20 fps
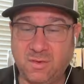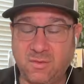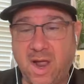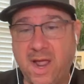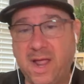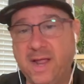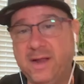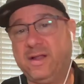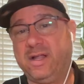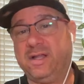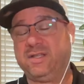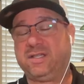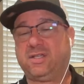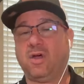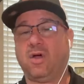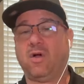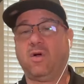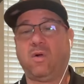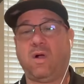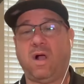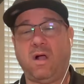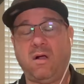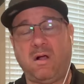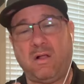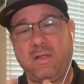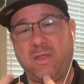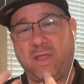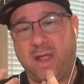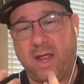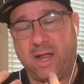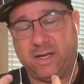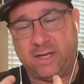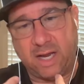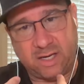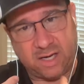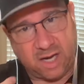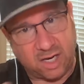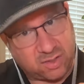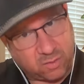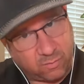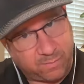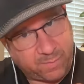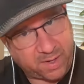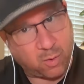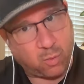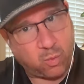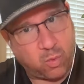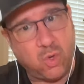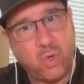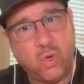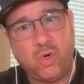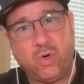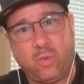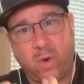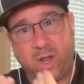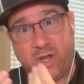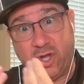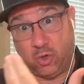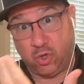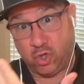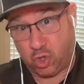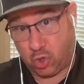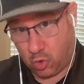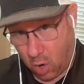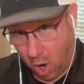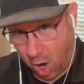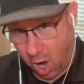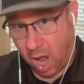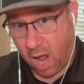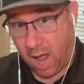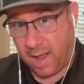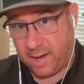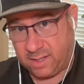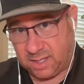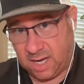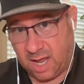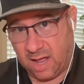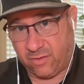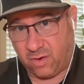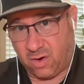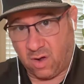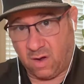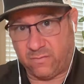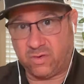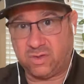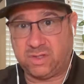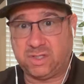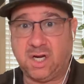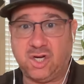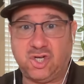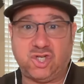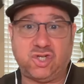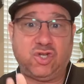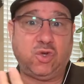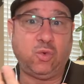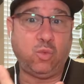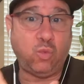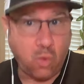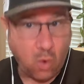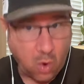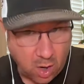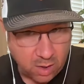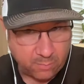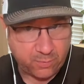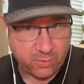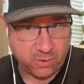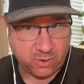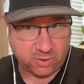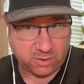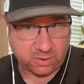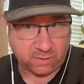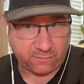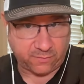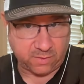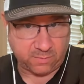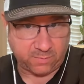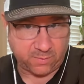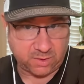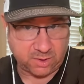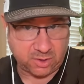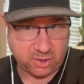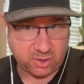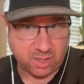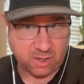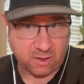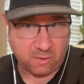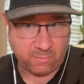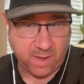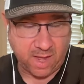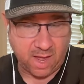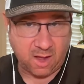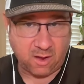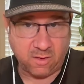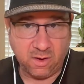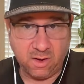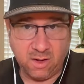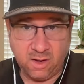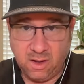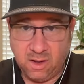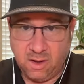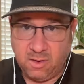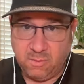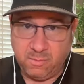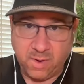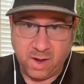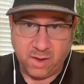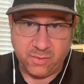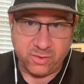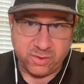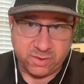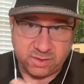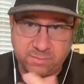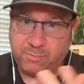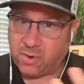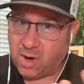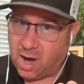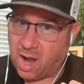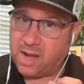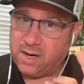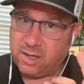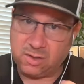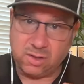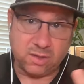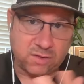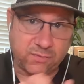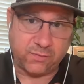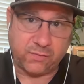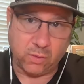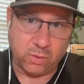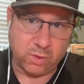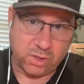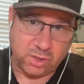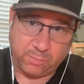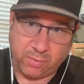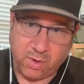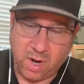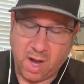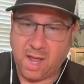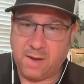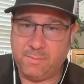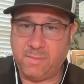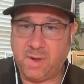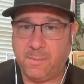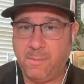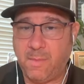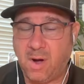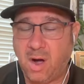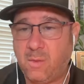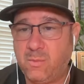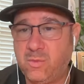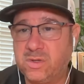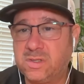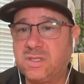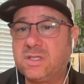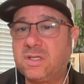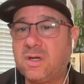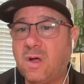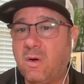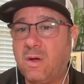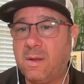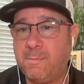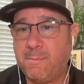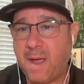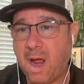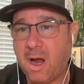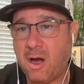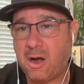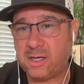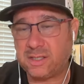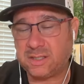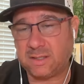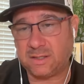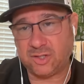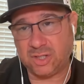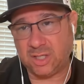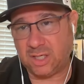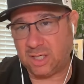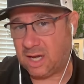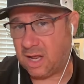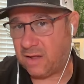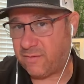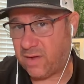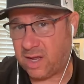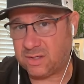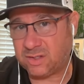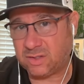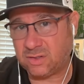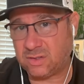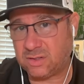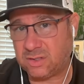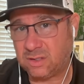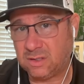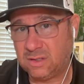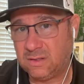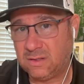Right. And so it's a big wound when you try to have a conversation. You want to put yourself in a position to help out. But there's pride and there's foolish pride. My mom was so embarrassed that she didn't have answers